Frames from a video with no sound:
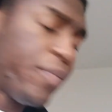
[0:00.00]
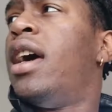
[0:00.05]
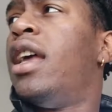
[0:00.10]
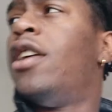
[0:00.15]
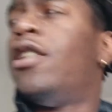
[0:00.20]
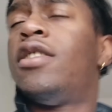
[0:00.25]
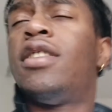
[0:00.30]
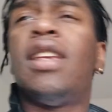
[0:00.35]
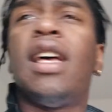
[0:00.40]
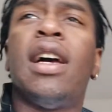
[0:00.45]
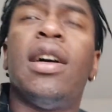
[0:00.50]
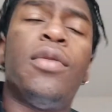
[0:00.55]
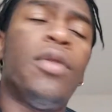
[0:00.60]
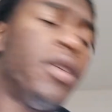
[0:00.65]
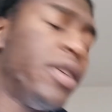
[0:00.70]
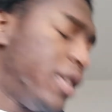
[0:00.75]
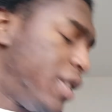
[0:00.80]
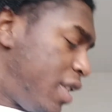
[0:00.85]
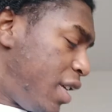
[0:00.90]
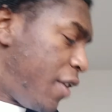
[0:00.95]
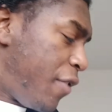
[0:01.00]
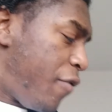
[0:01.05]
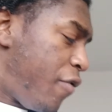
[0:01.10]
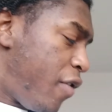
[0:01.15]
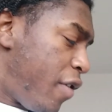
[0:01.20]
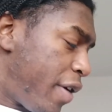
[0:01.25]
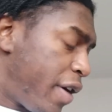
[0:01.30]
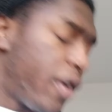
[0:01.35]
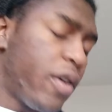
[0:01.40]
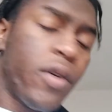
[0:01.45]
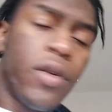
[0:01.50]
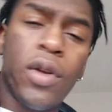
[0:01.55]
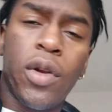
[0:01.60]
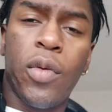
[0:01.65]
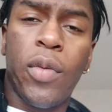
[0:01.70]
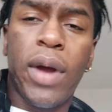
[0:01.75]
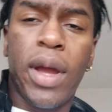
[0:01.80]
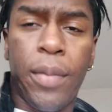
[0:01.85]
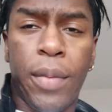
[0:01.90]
I was like, well, instead of throwing it all away,